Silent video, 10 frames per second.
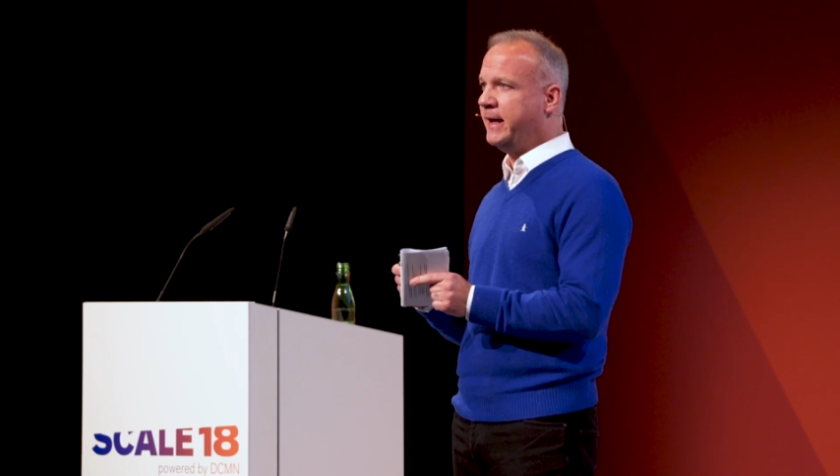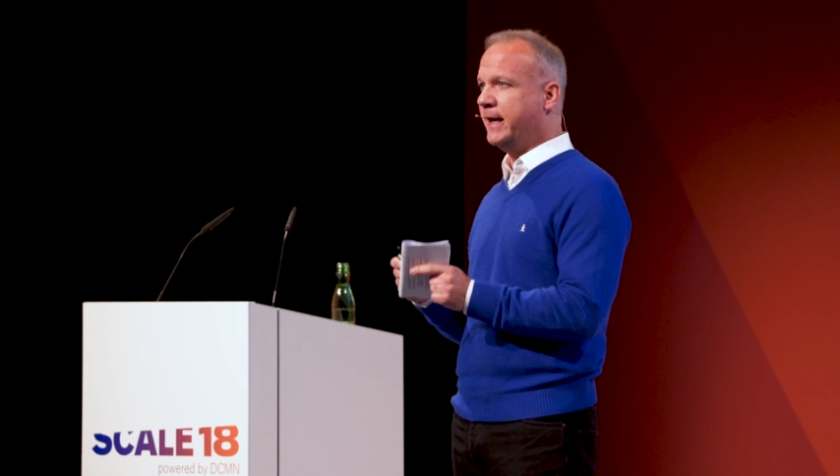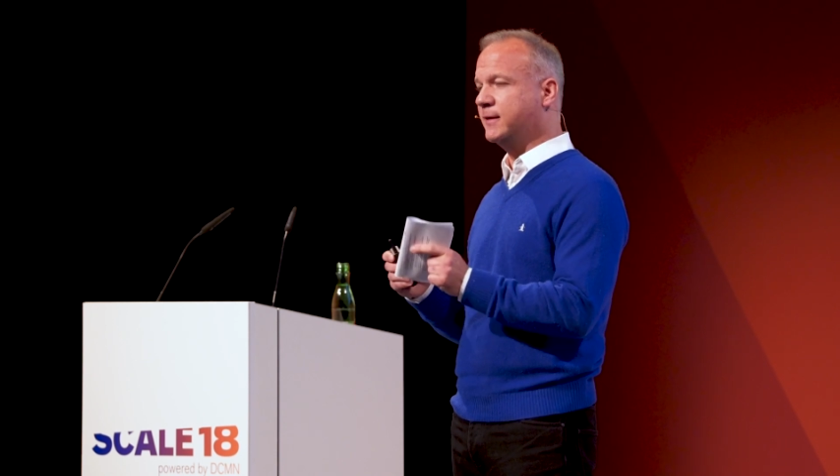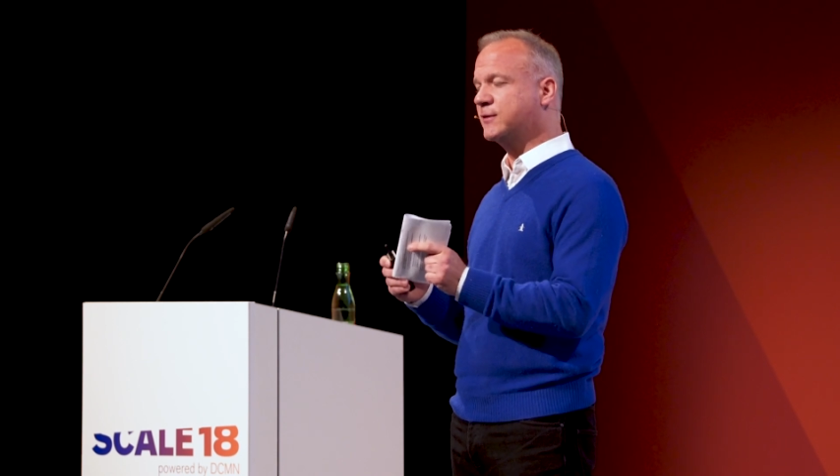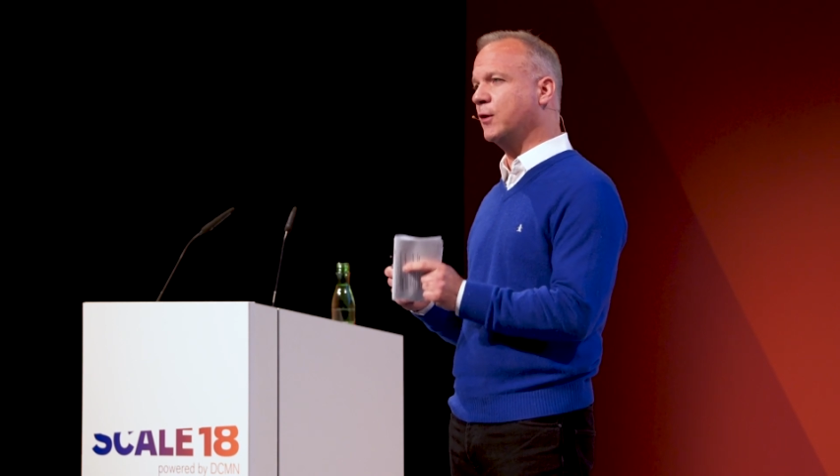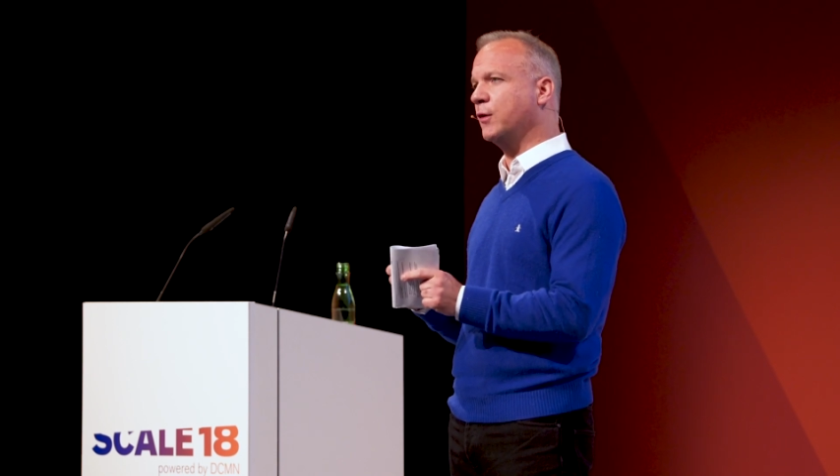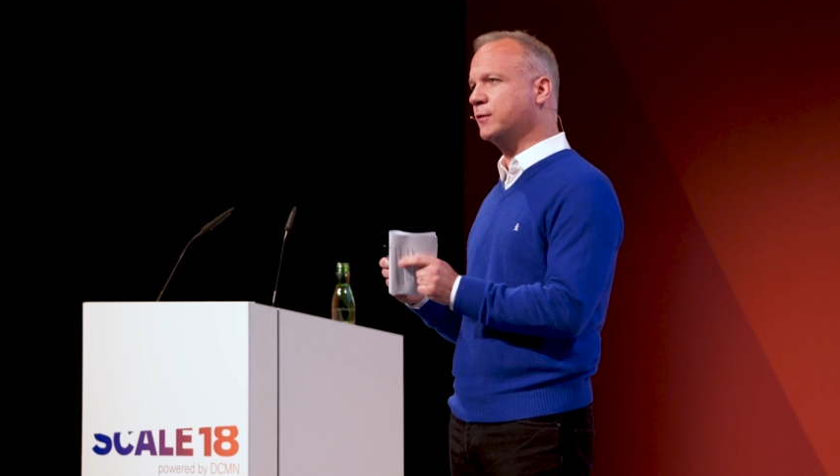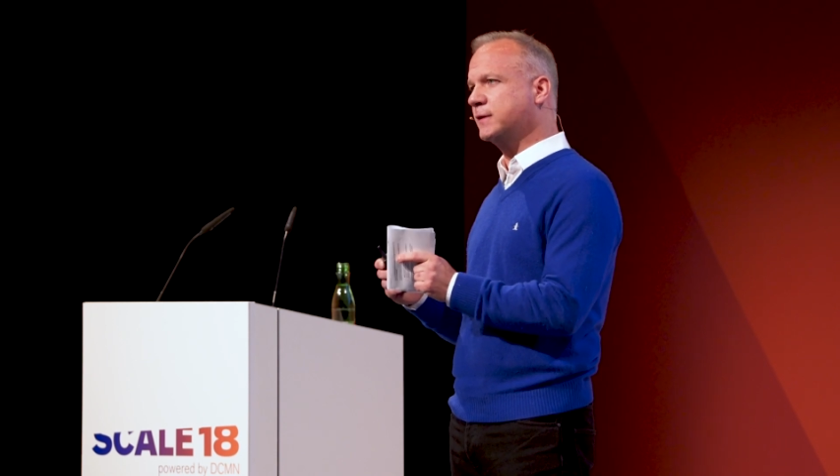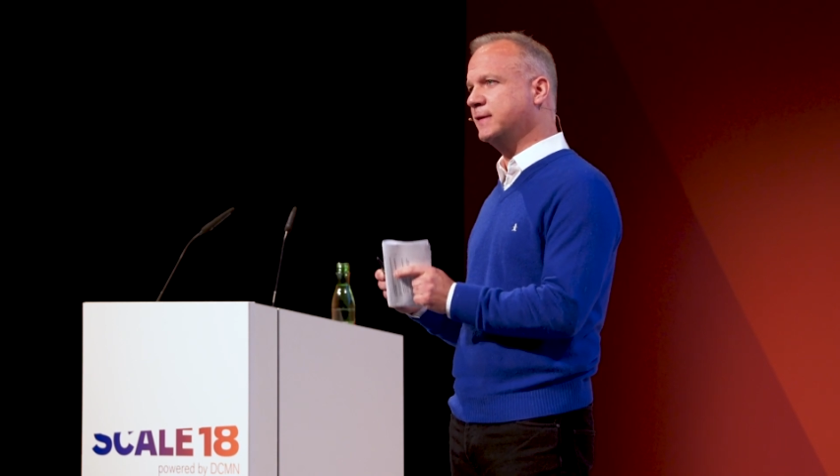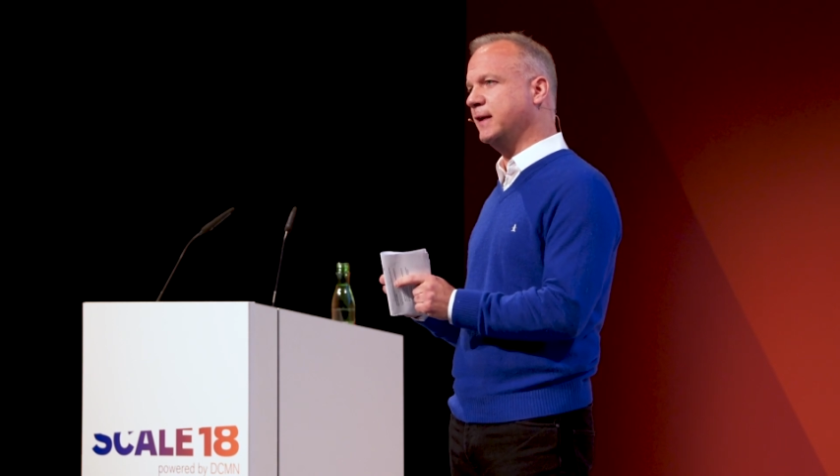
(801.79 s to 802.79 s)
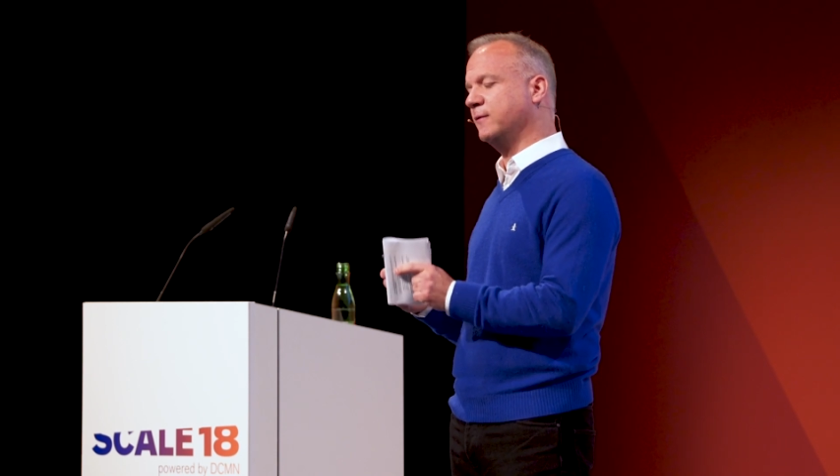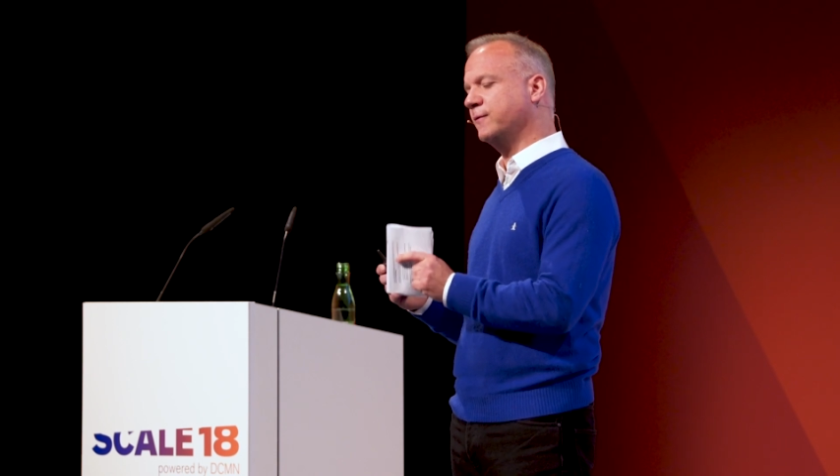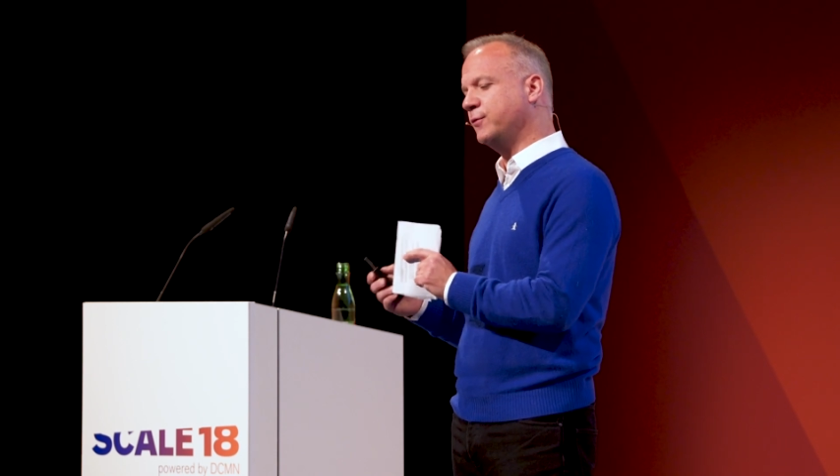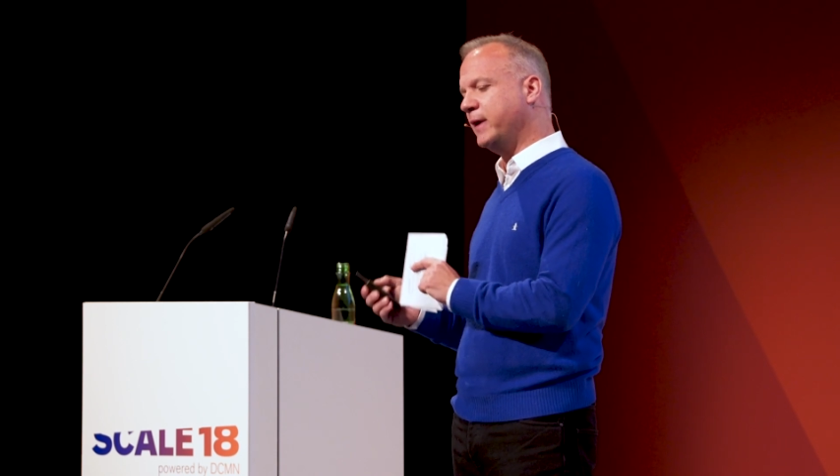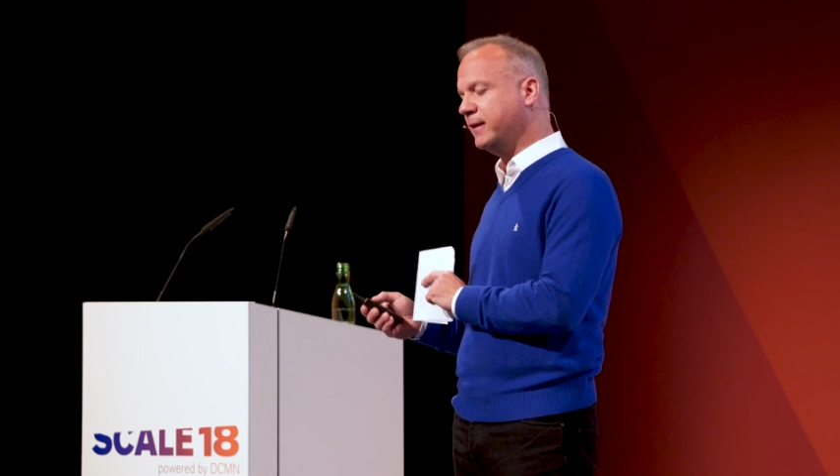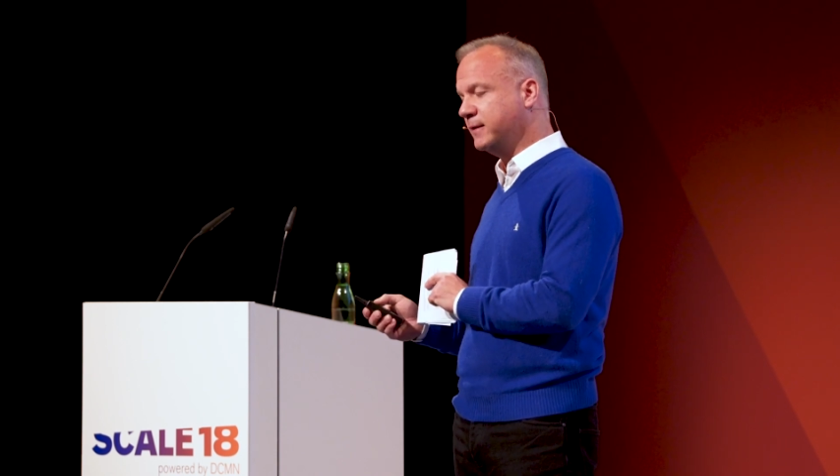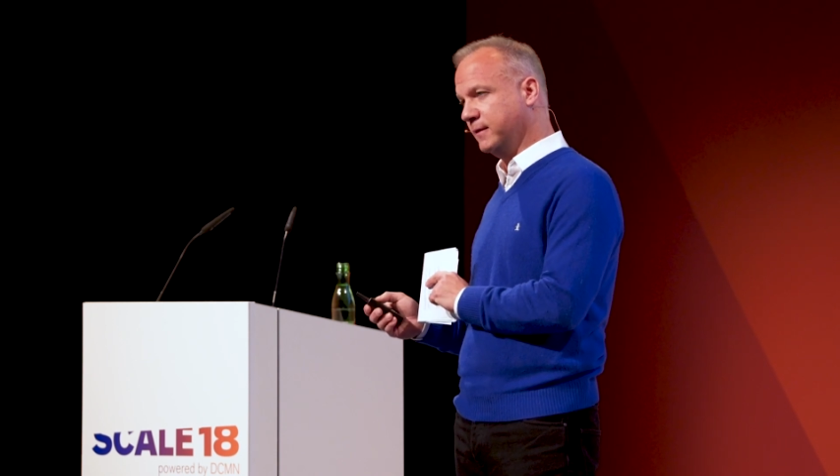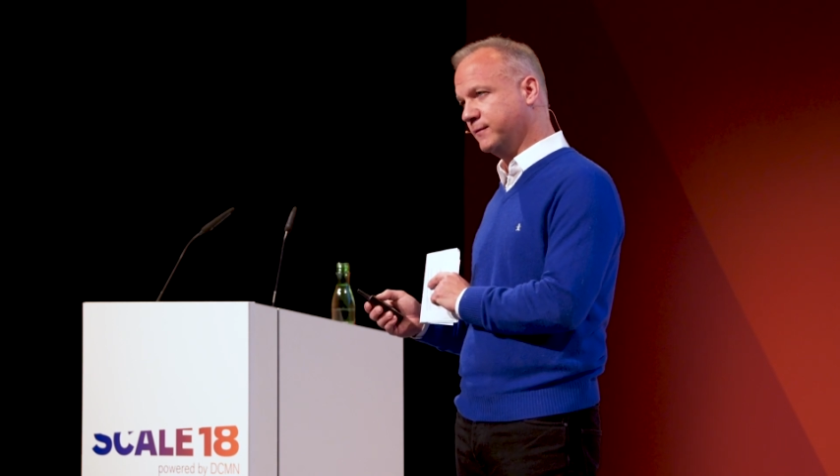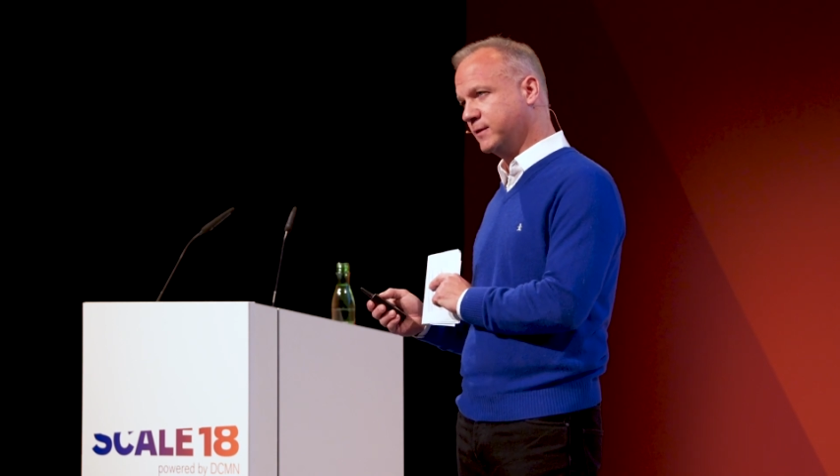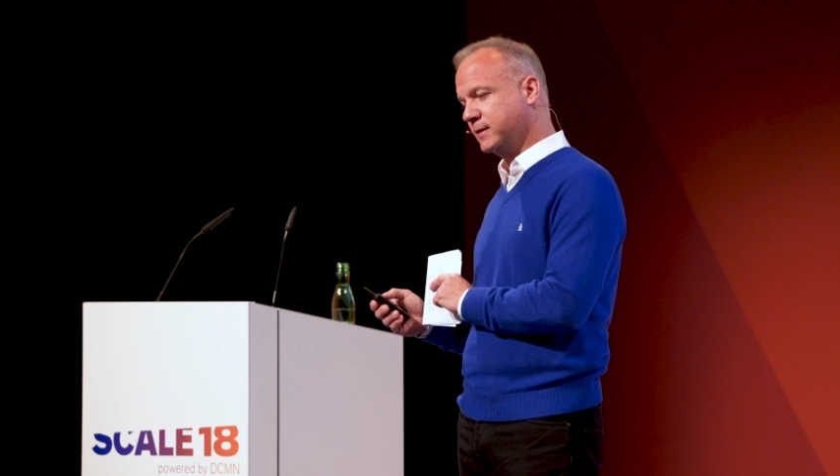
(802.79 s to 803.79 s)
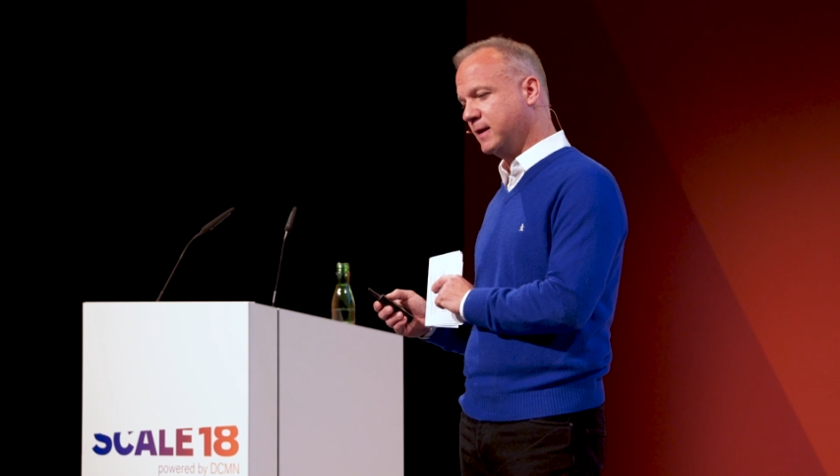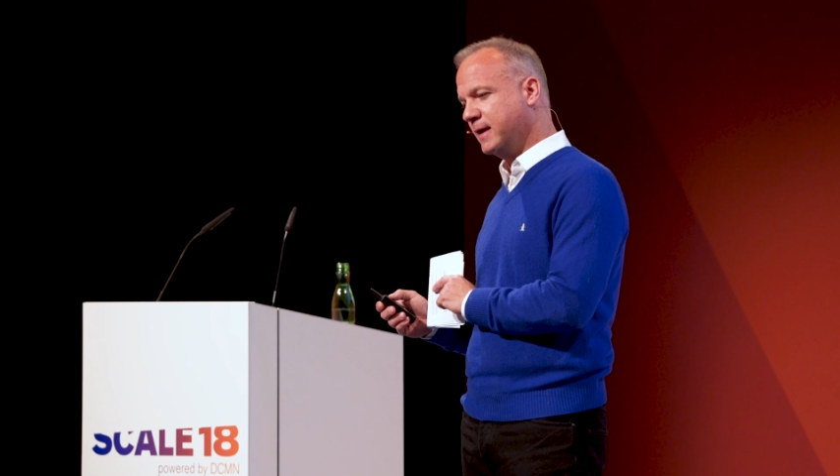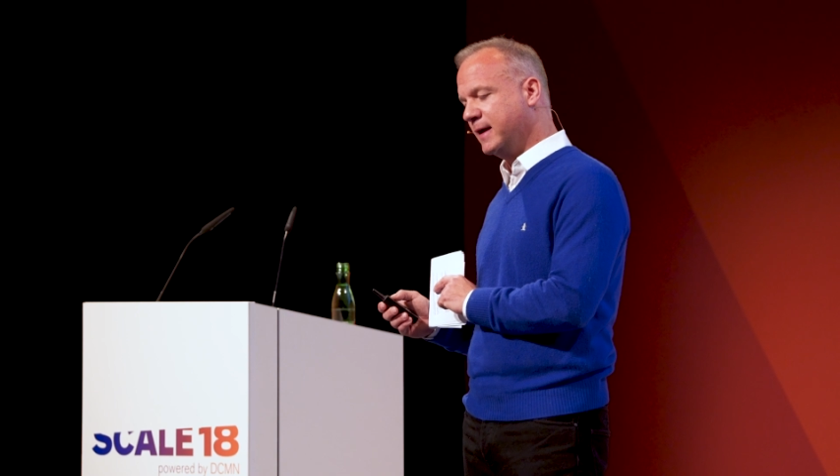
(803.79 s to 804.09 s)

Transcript: had its own set of creatives.